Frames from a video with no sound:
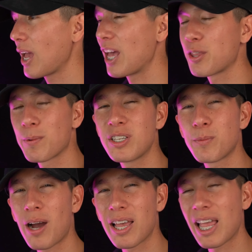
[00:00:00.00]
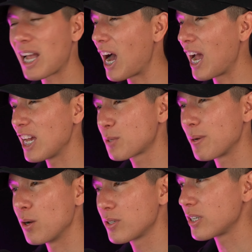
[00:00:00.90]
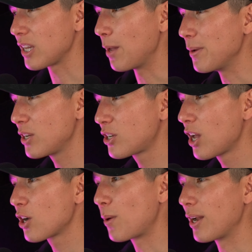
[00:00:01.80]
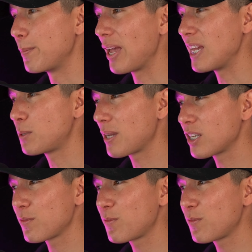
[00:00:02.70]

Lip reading: And the reason why I like I. Espinosa's image quite a bit is because it